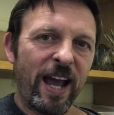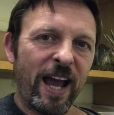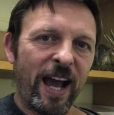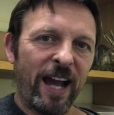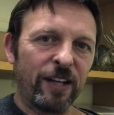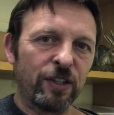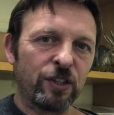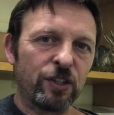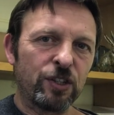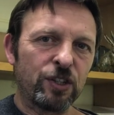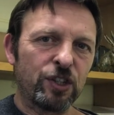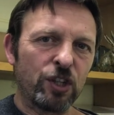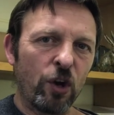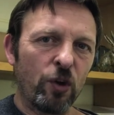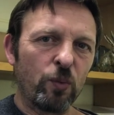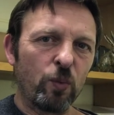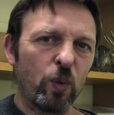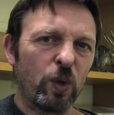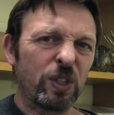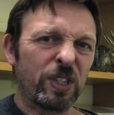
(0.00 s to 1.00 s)
And
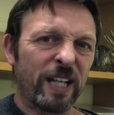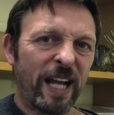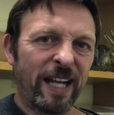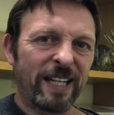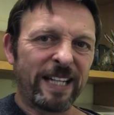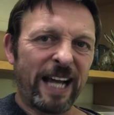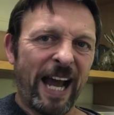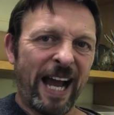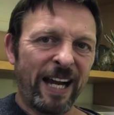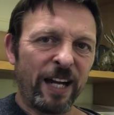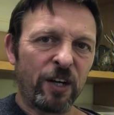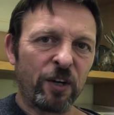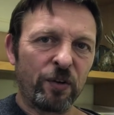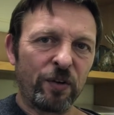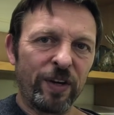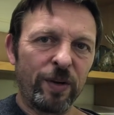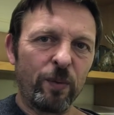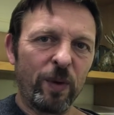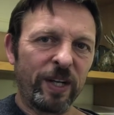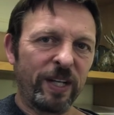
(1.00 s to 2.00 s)
John would get
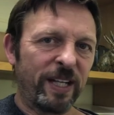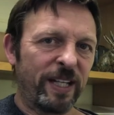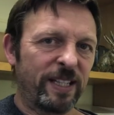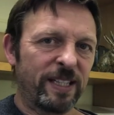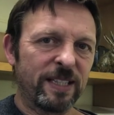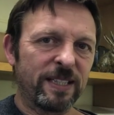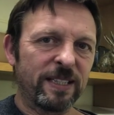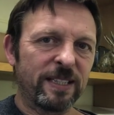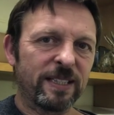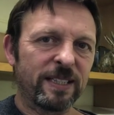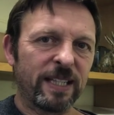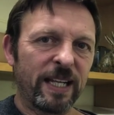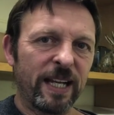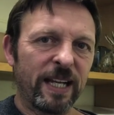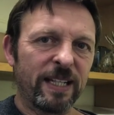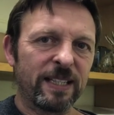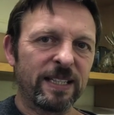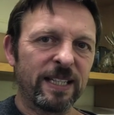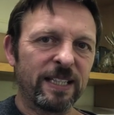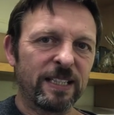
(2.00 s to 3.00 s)
angry when he didn't see
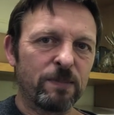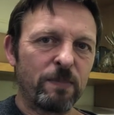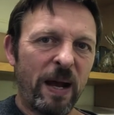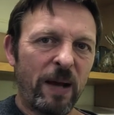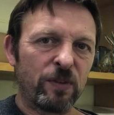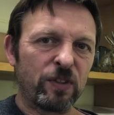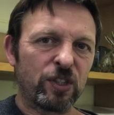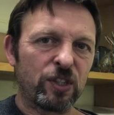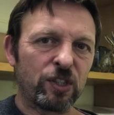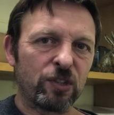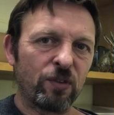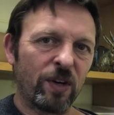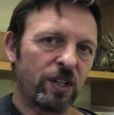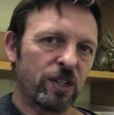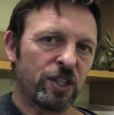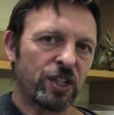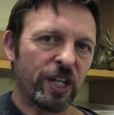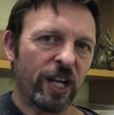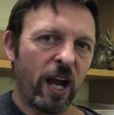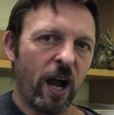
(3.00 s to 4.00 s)
it, his mouth
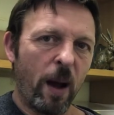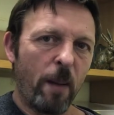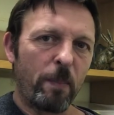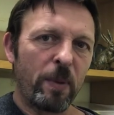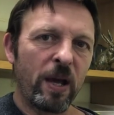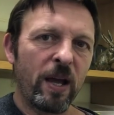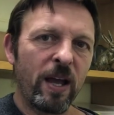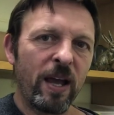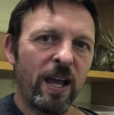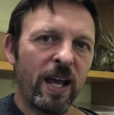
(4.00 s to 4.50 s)
scrunching up